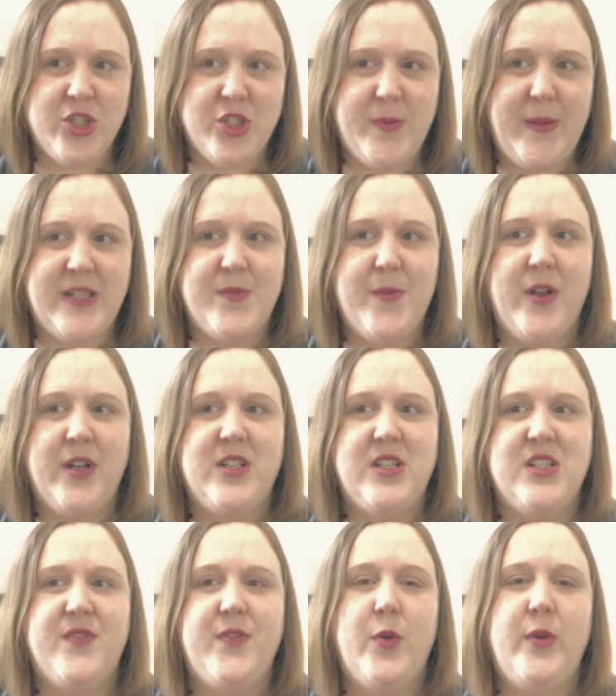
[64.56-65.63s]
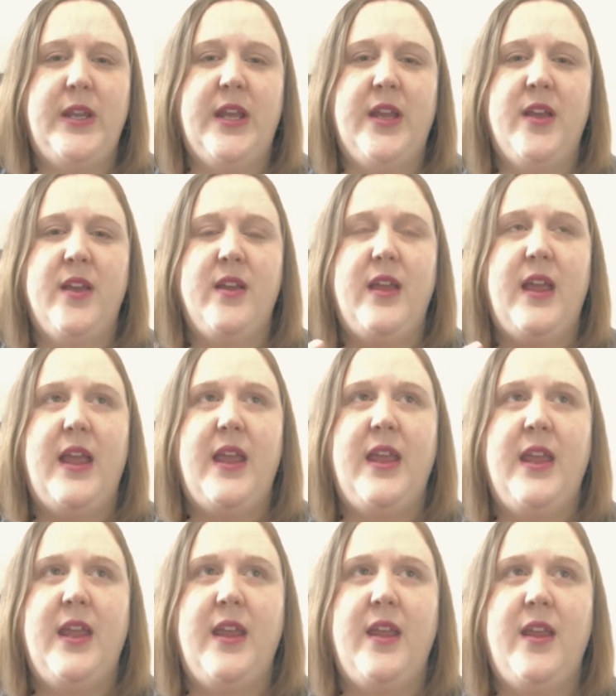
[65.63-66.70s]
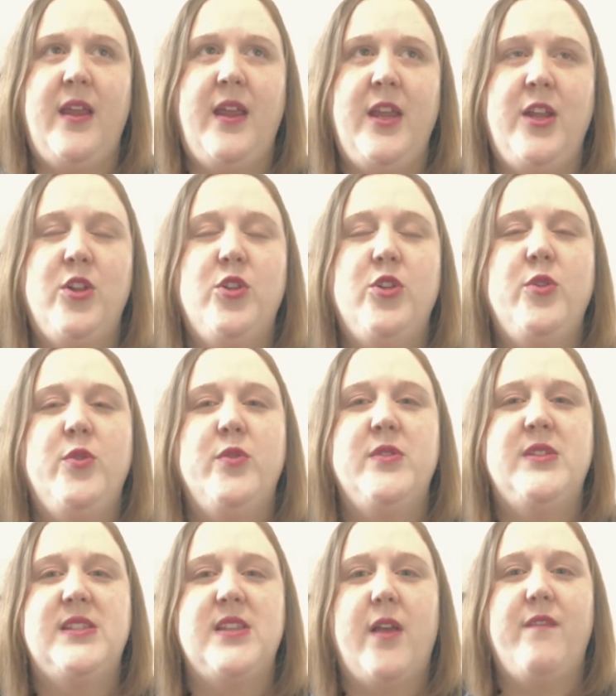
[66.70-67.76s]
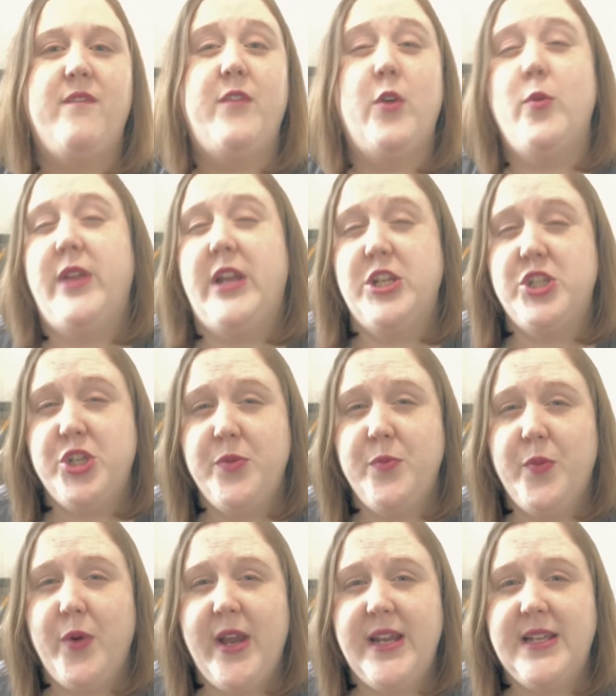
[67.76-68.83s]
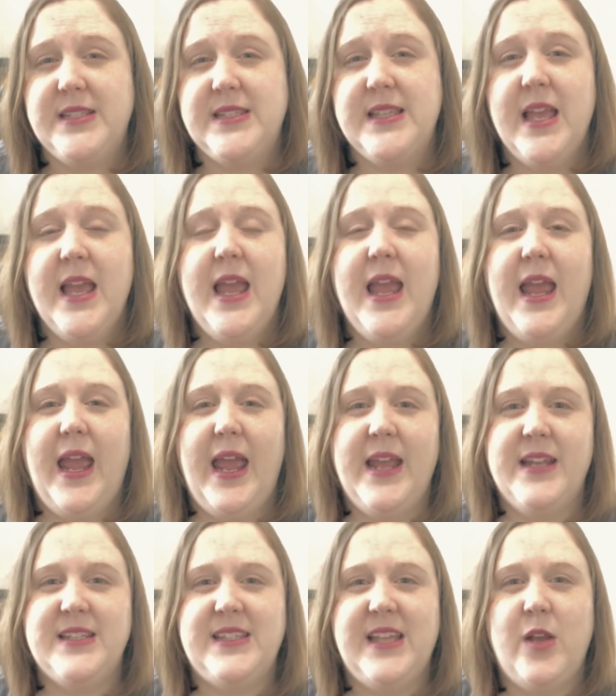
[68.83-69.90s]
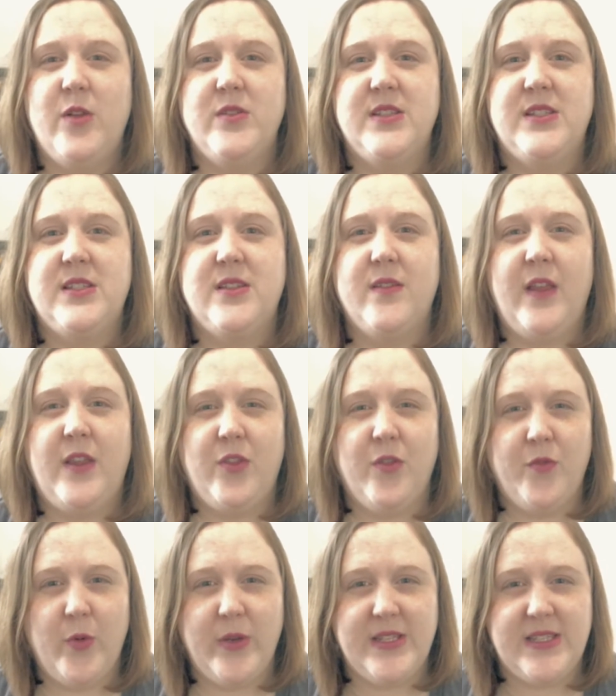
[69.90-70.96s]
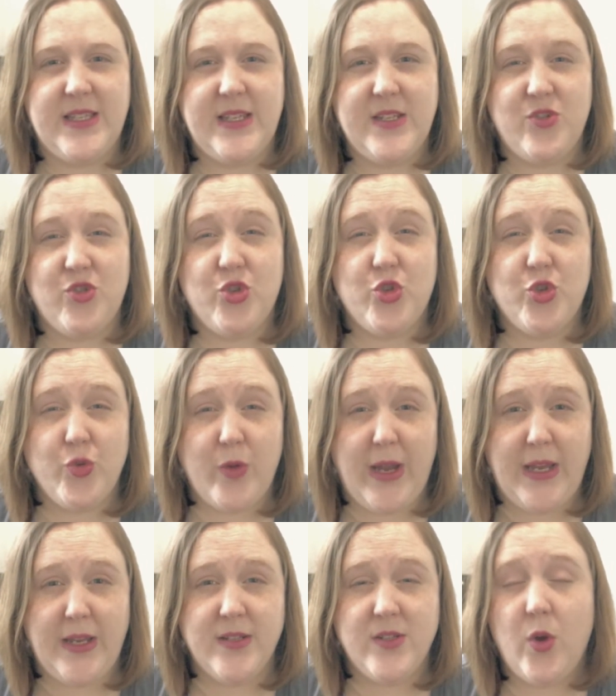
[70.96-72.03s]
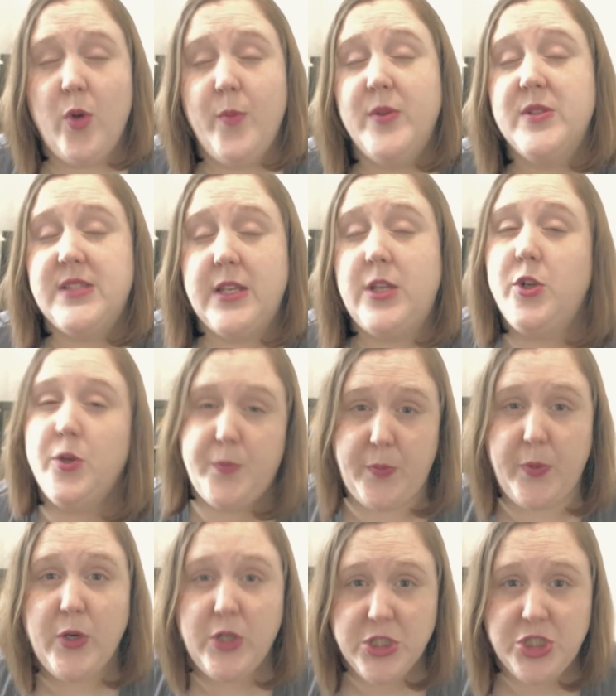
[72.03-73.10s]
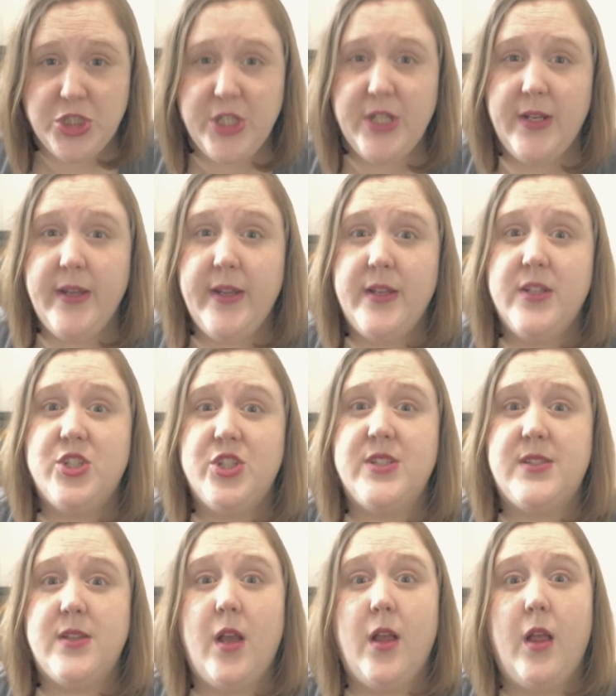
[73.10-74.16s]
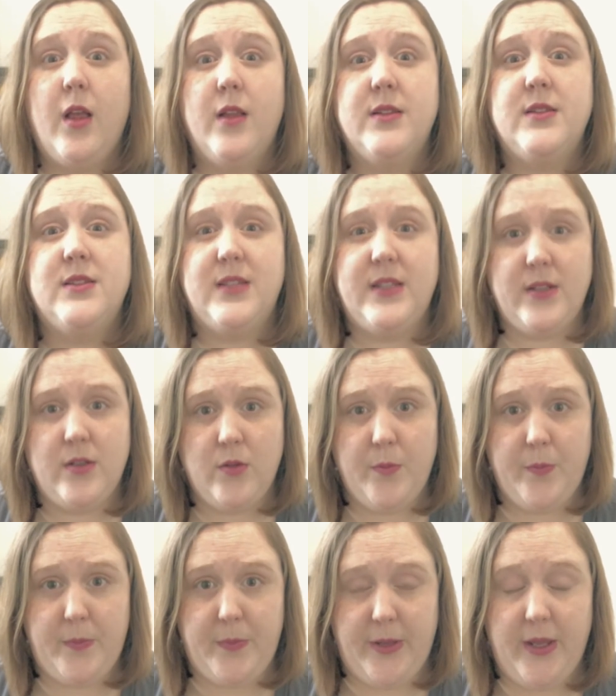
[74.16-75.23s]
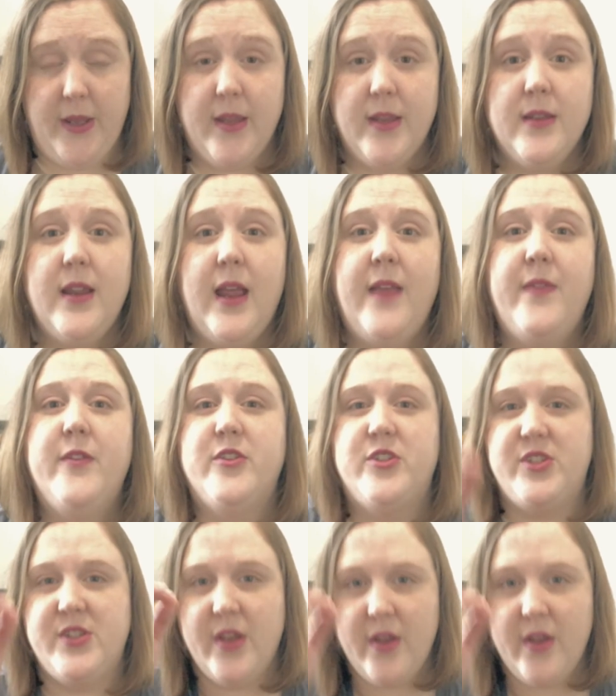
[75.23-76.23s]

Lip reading: spasmodic dysphonia includes phonation breaks and sounds like the voice is strained, almost like you're pushing just a little bit, and there's